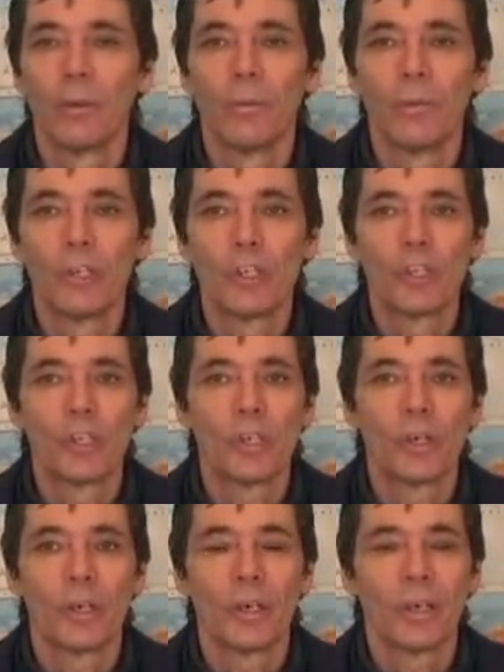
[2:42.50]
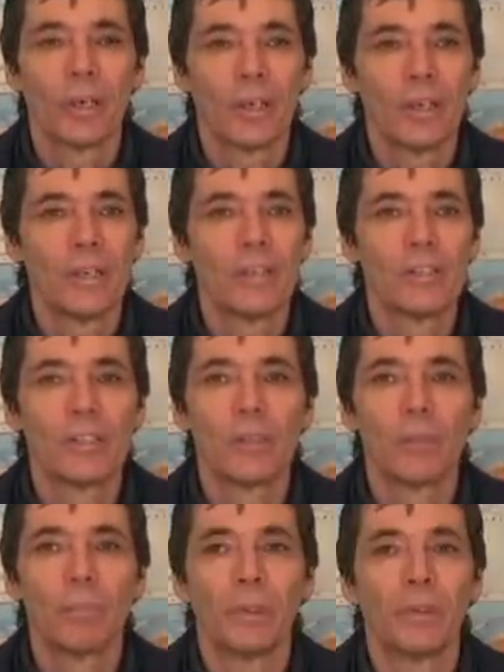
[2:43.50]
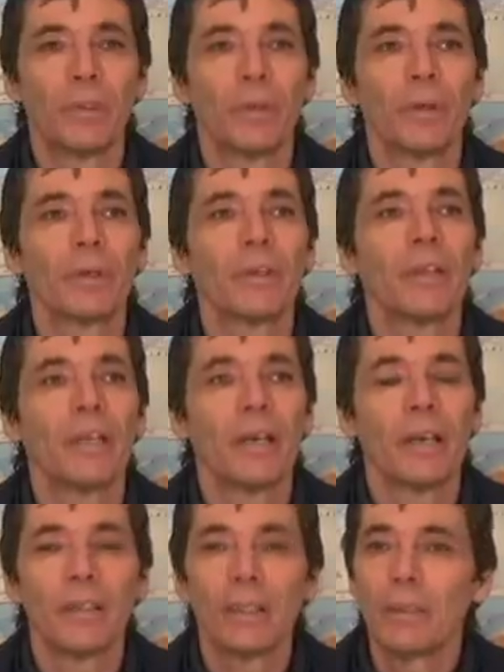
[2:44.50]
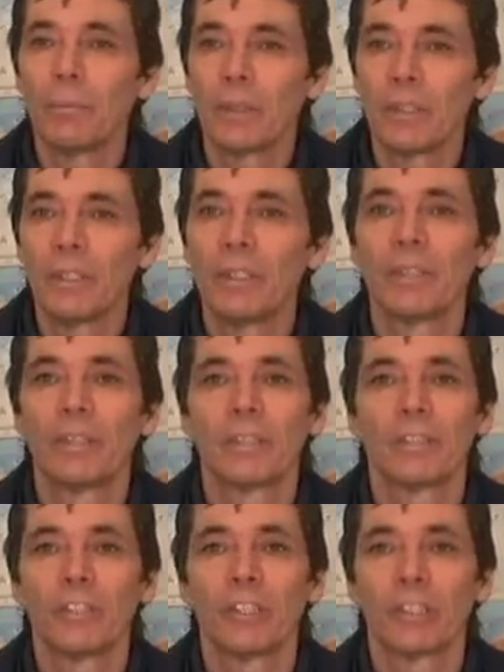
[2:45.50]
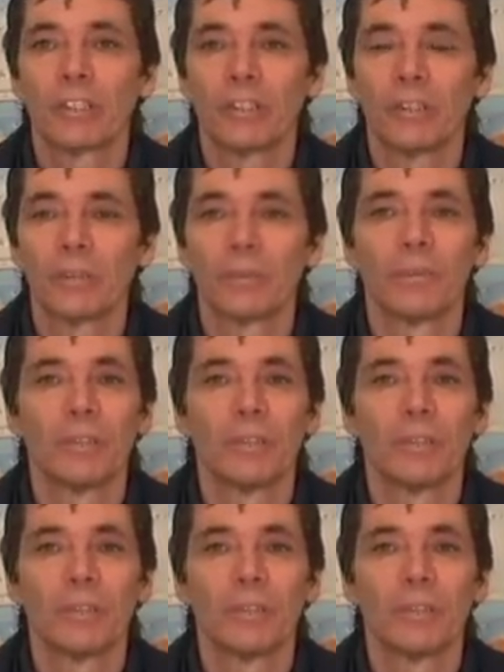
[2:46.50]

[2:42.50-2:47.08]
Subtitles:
which is beyond any material structure.